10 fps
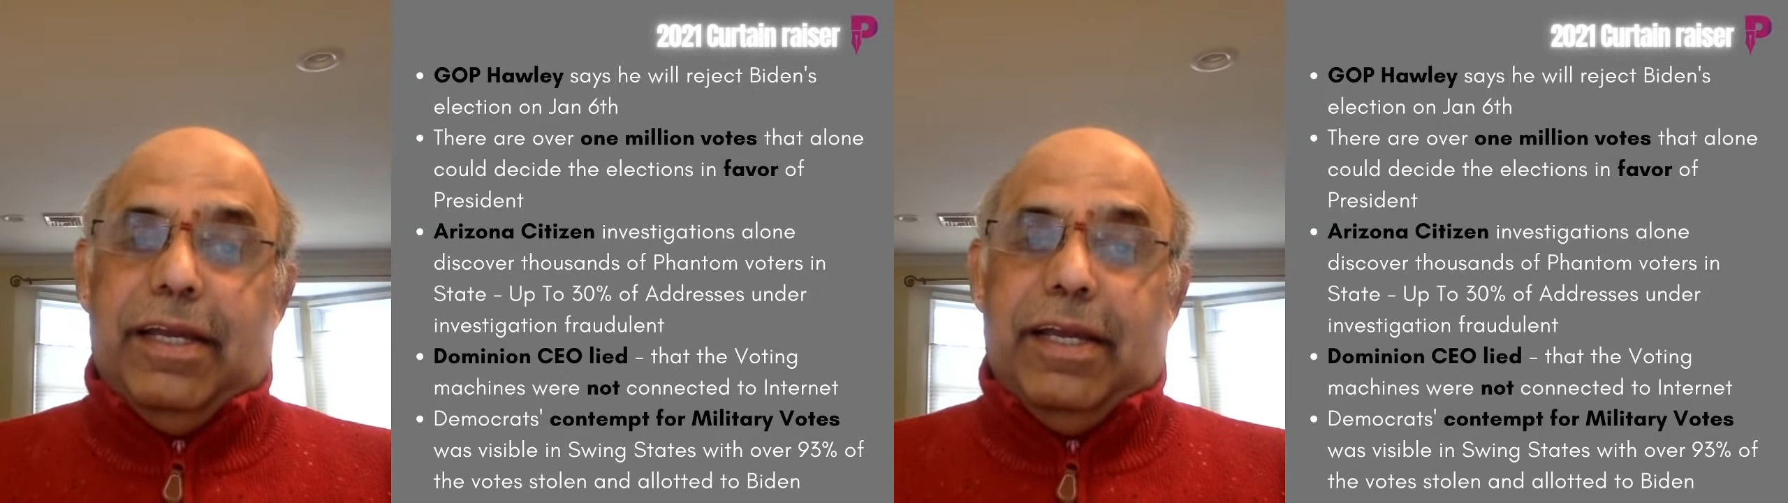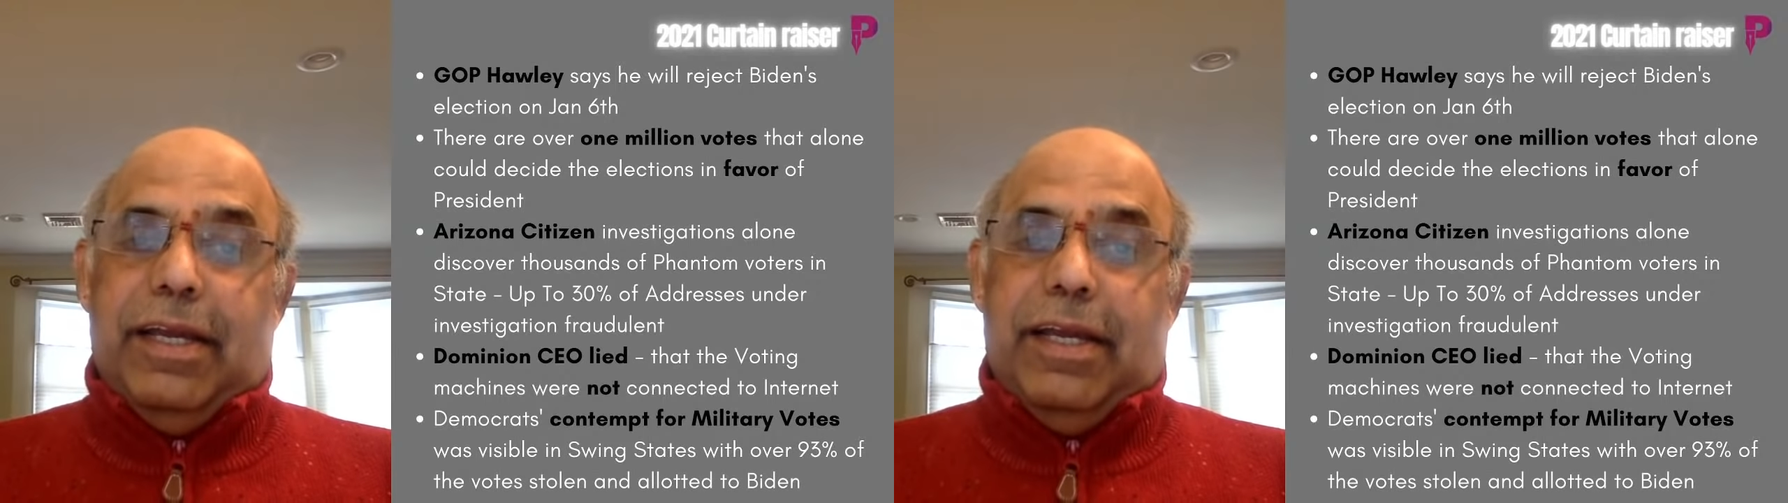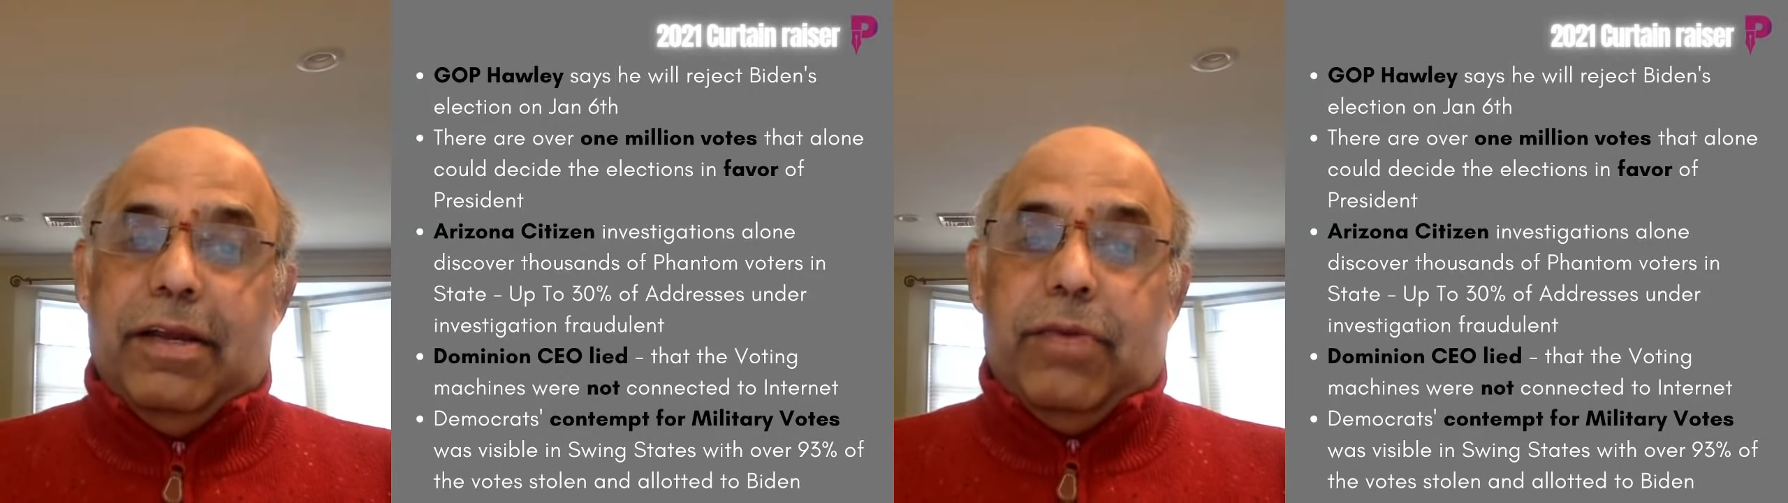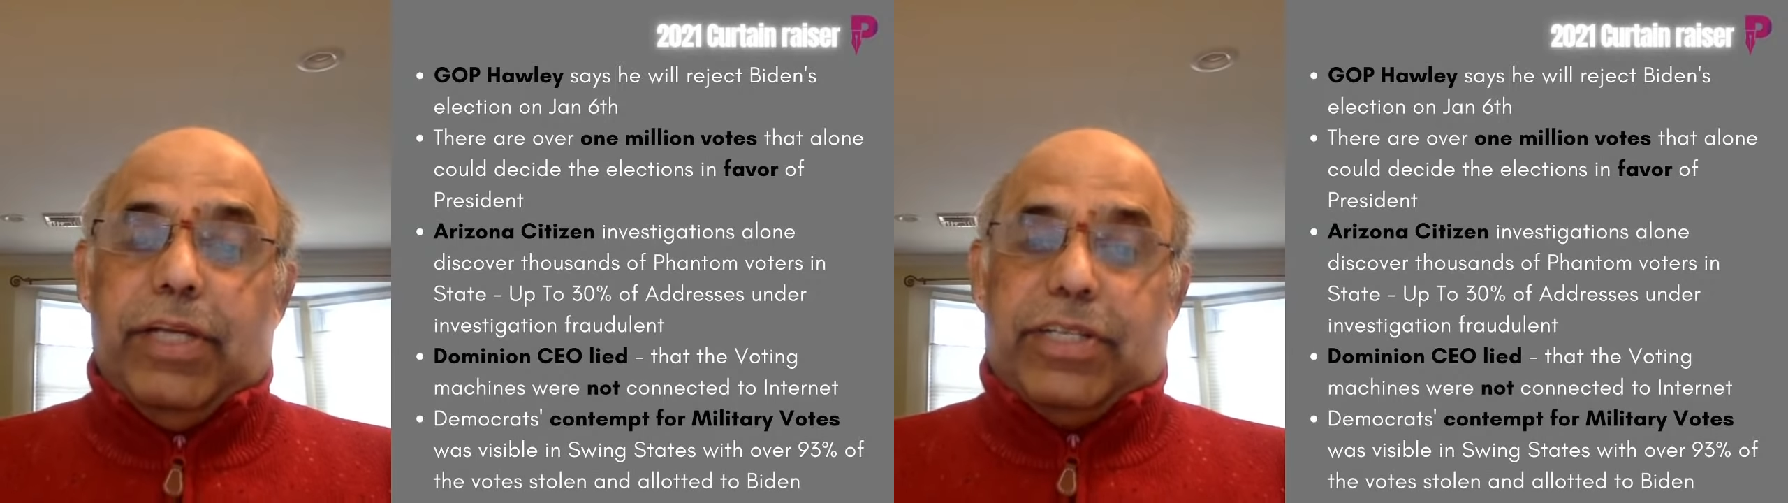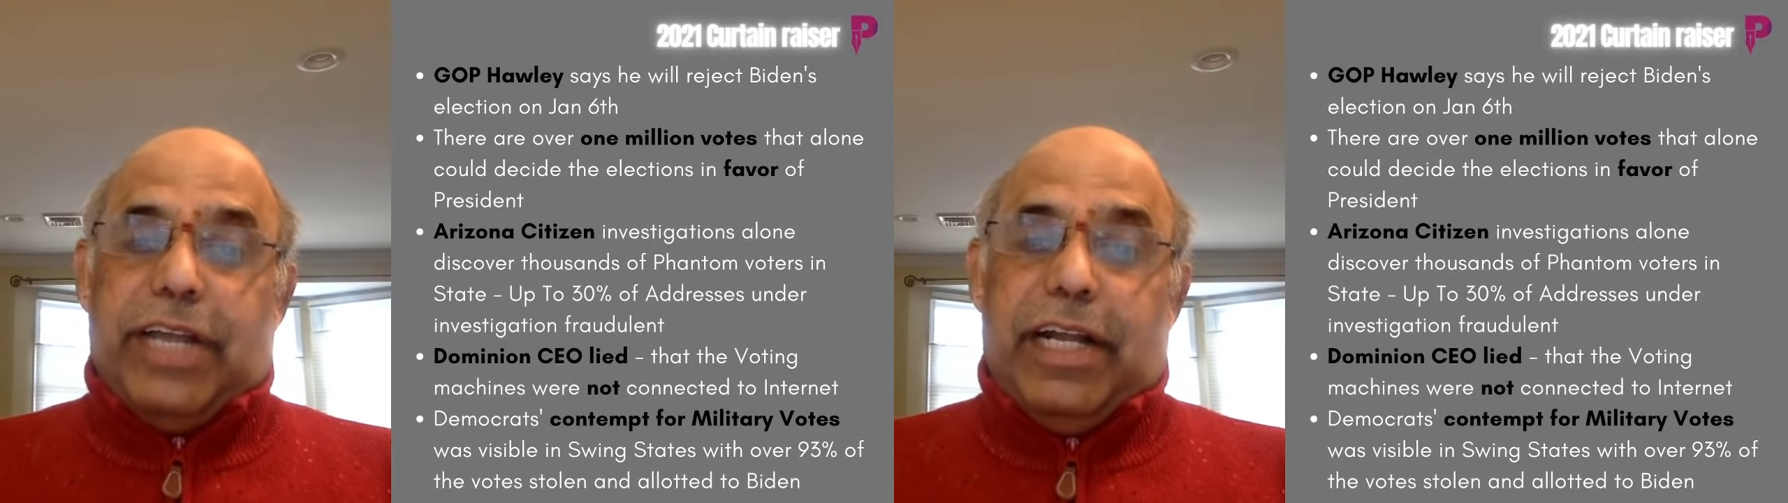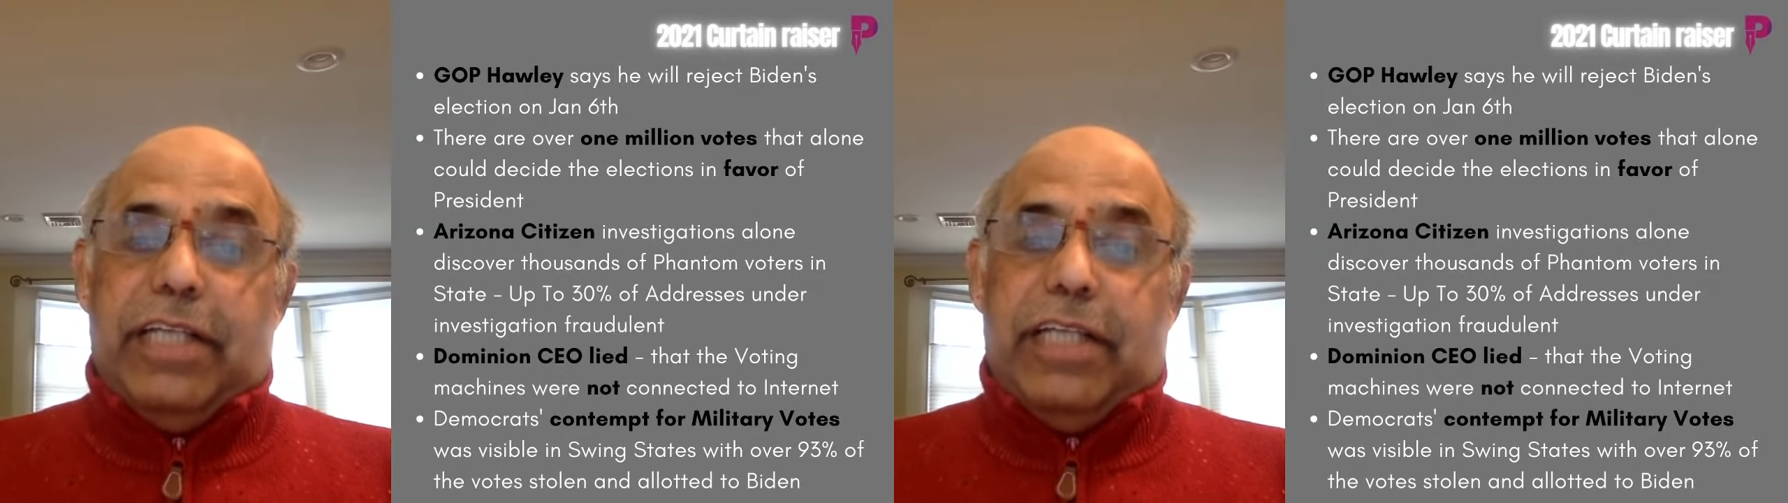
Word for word: in a when a state